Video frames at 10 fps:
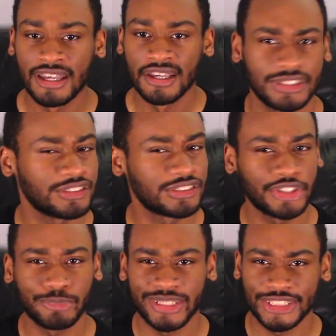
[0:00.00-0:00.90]
There'll
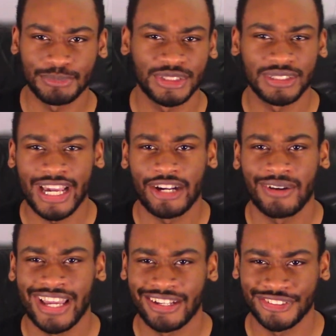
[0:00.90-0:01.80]
still be some Snyder
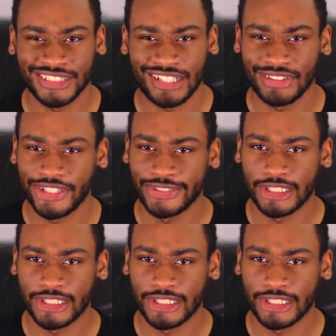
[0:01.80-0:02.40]
haters out there.